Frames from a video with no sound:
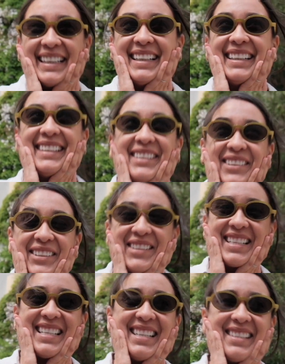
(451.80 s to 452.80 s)
here. All you
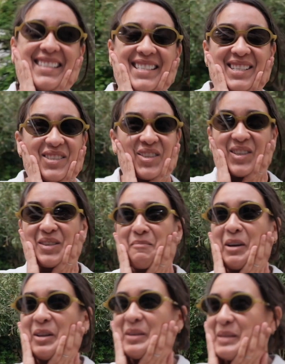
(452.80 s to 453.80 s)
could hear is the church
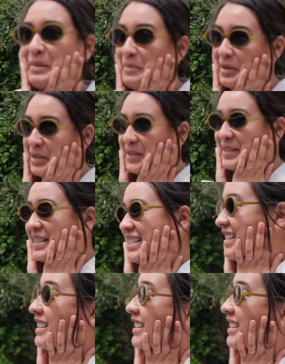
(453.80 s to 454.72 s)
bells, the birds.